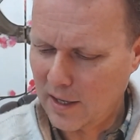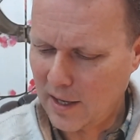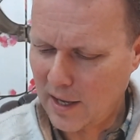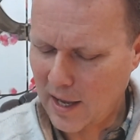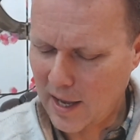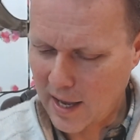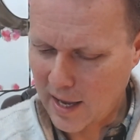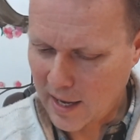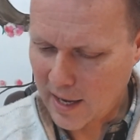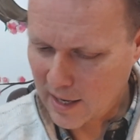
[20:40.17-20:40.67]

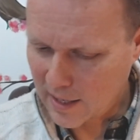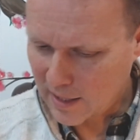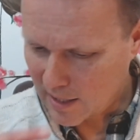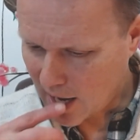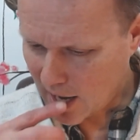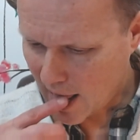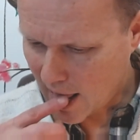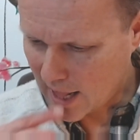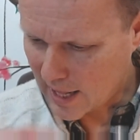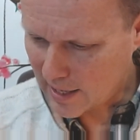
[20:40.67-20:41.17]

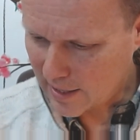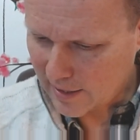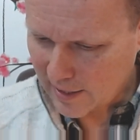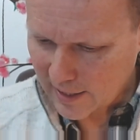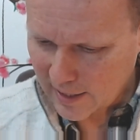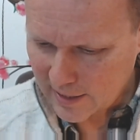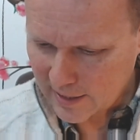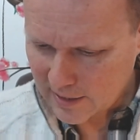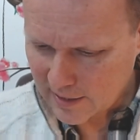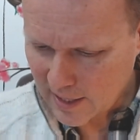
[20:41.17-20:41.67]
And
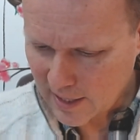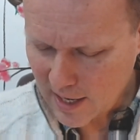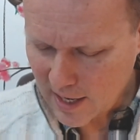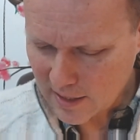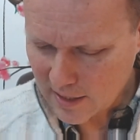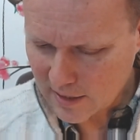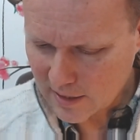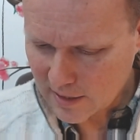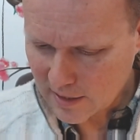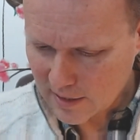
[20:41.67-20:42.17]
that is
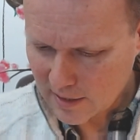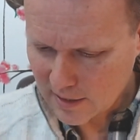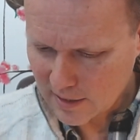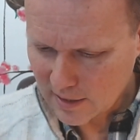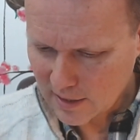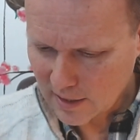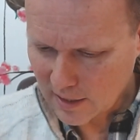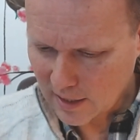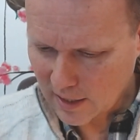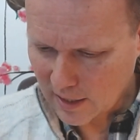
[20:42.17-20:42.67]
that.
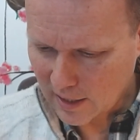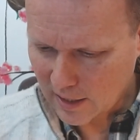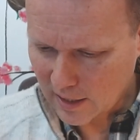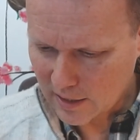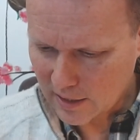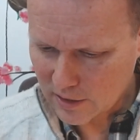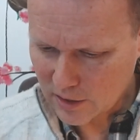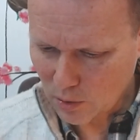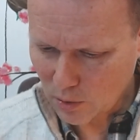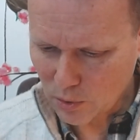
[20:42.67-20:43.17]

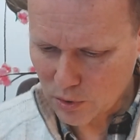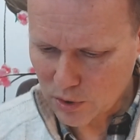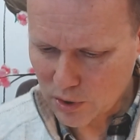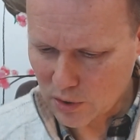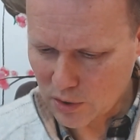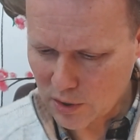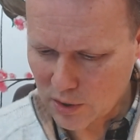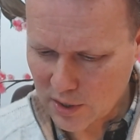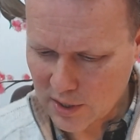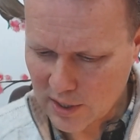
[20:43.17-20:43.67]
So what
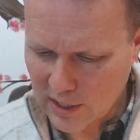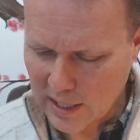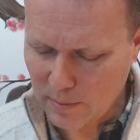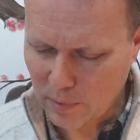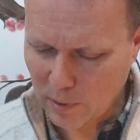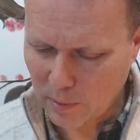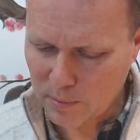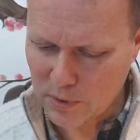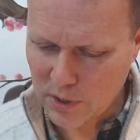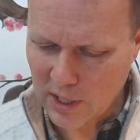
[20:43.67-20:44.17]
sort of sleep
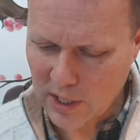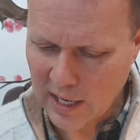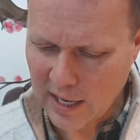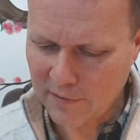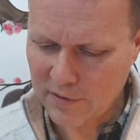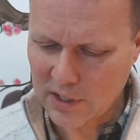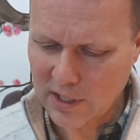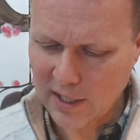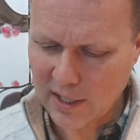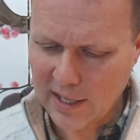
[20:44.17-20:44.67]
problems do you
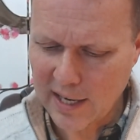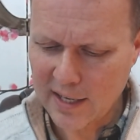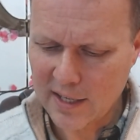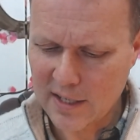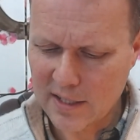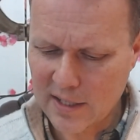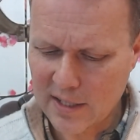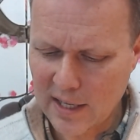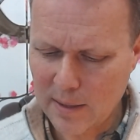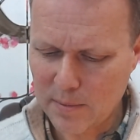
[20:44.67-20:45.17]
have? Is it getting
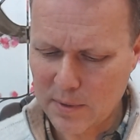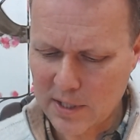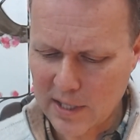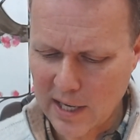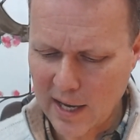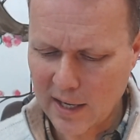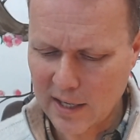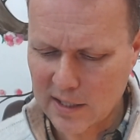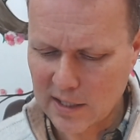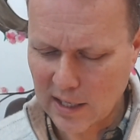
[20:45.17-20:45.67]
to sleep,
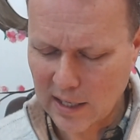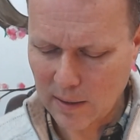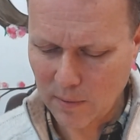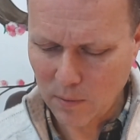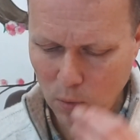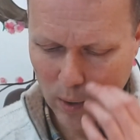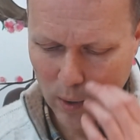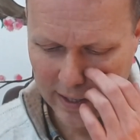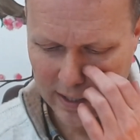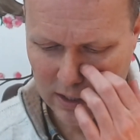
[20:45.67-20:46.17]
staying
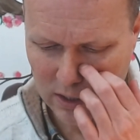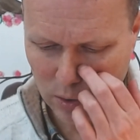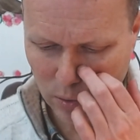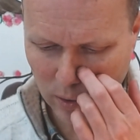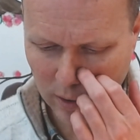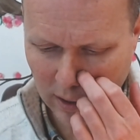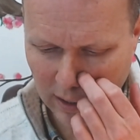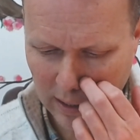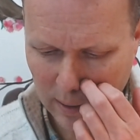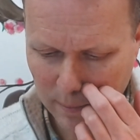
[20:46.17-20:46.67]
asleep, waking
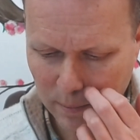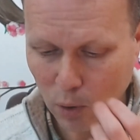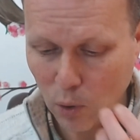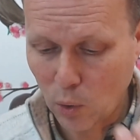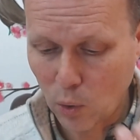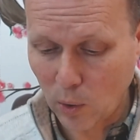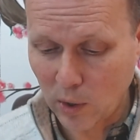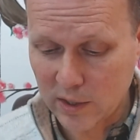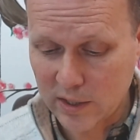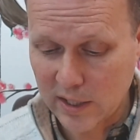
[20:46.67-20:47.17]
too early,
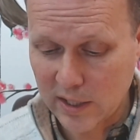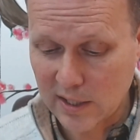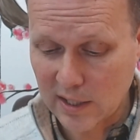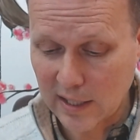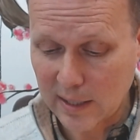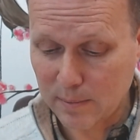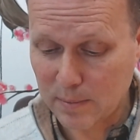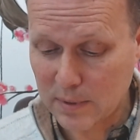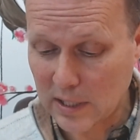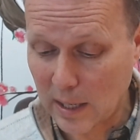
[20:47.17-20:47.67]
poor quality
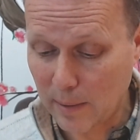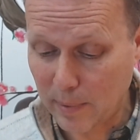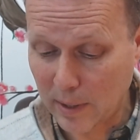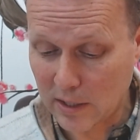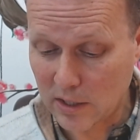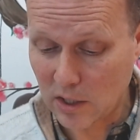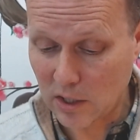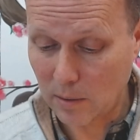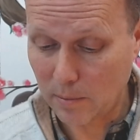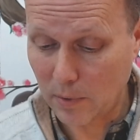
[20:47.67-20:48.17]
sleep,
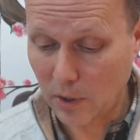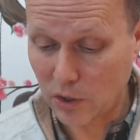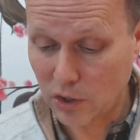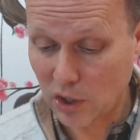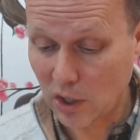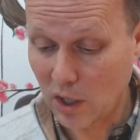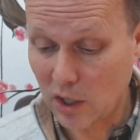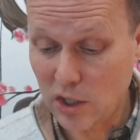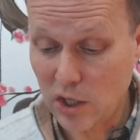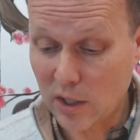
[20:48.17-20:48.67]
sleeping too
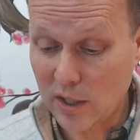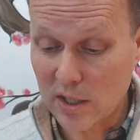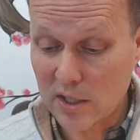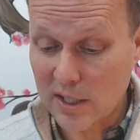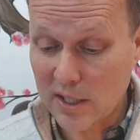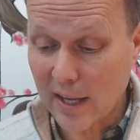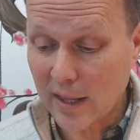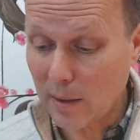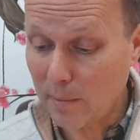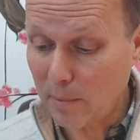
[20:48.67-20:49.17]
much? And you can
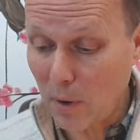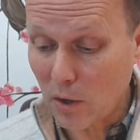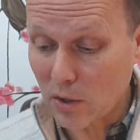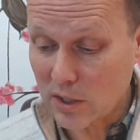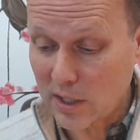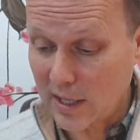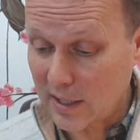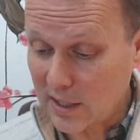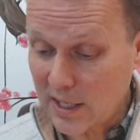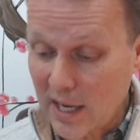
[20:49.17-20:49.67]
tick the
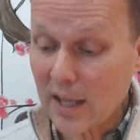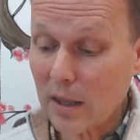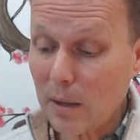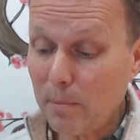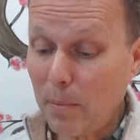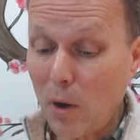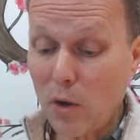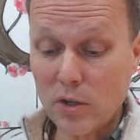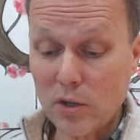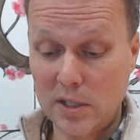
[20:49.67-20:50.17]
box here. Tick the
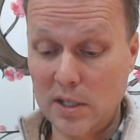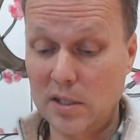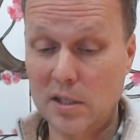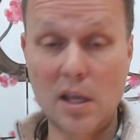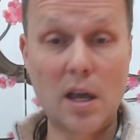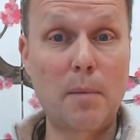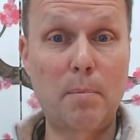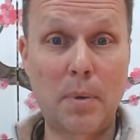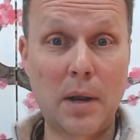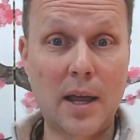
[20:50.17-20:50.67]
boxes
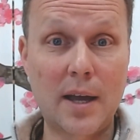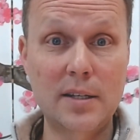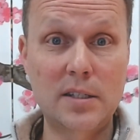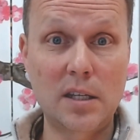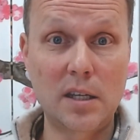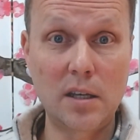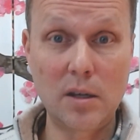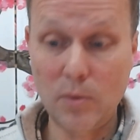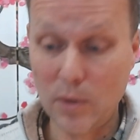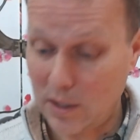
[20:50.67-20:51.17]
that apply
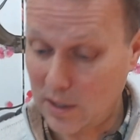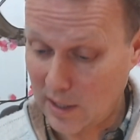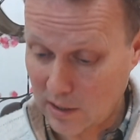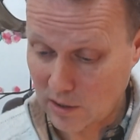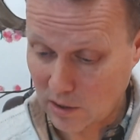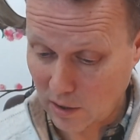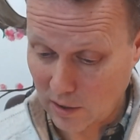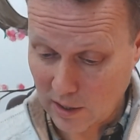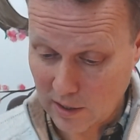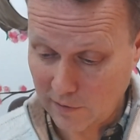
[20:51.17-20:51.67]
to you, it
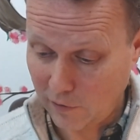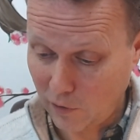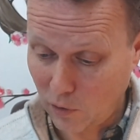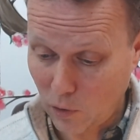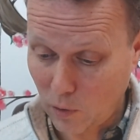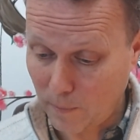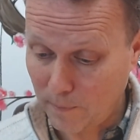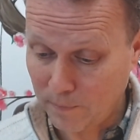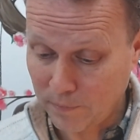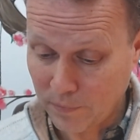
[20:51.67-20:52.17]
says on this form.